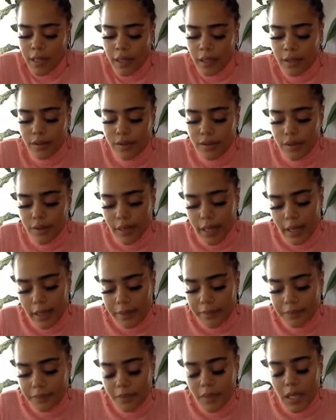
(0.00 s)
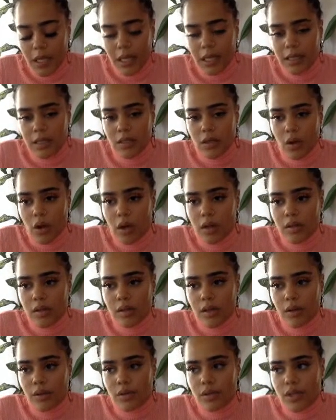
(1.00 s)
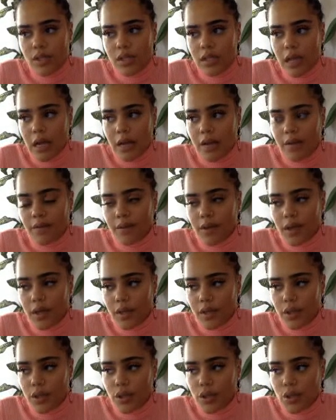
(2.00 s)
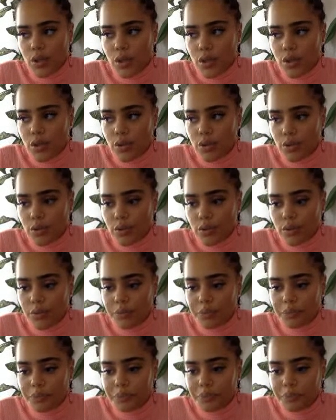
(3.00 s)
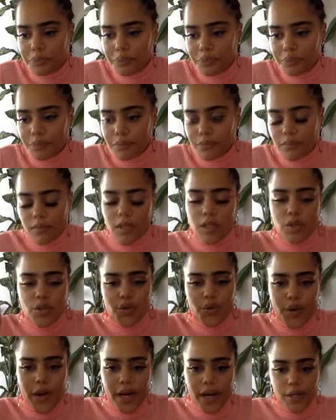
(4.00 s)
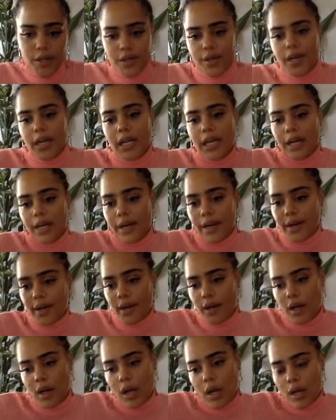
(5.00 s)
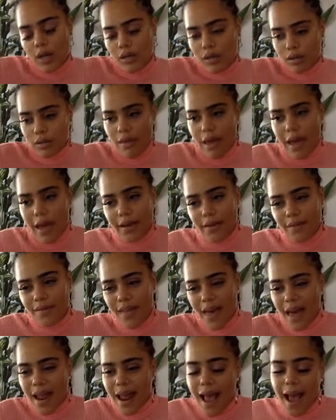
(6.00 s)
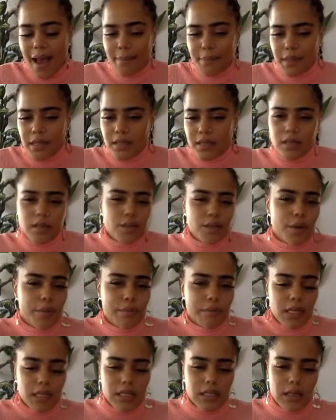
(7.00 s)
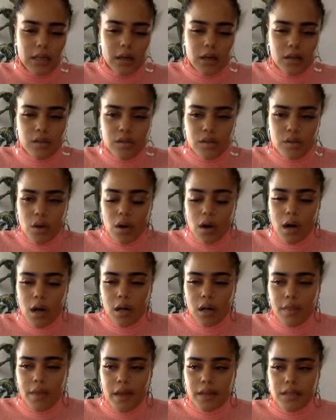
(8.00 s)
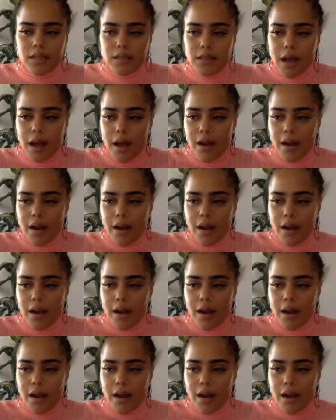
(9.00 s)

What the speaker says: So yeah, it's also just kind of good to train your ear so that if that happens and you're mixing a song that's not